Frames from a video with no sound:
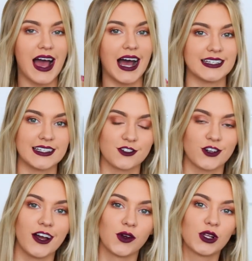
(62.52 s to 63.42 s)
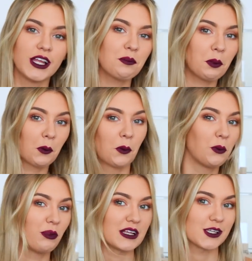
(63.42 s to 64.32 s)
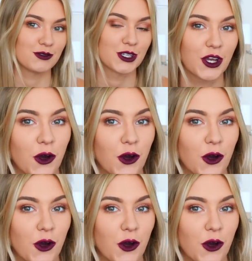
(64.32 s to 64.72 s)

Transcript: Added a try on clip, that's how it's gonna